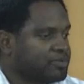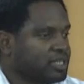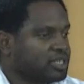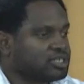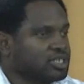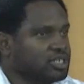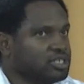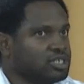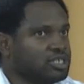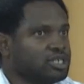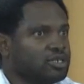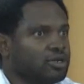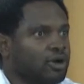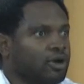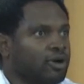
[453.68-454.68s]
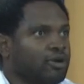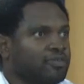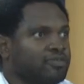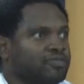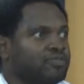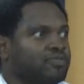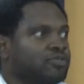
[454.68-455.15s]
that's in need
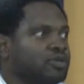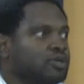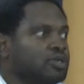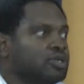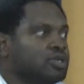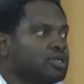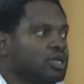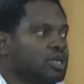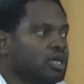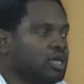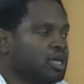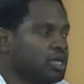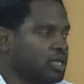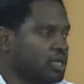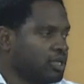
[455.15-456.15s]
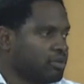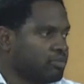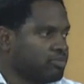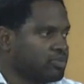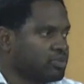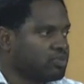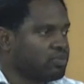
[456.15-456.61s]
of
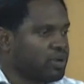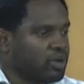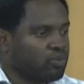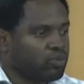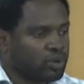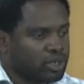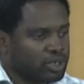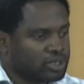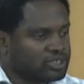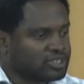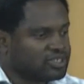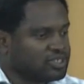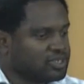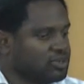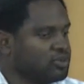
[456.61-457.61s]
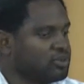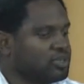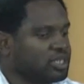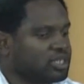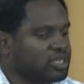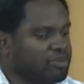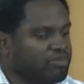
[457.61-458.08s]
the right words, you know,
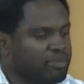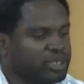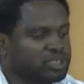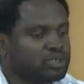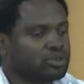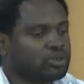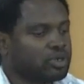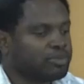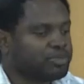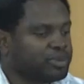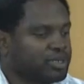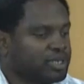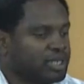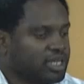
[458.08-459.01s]
that can measure up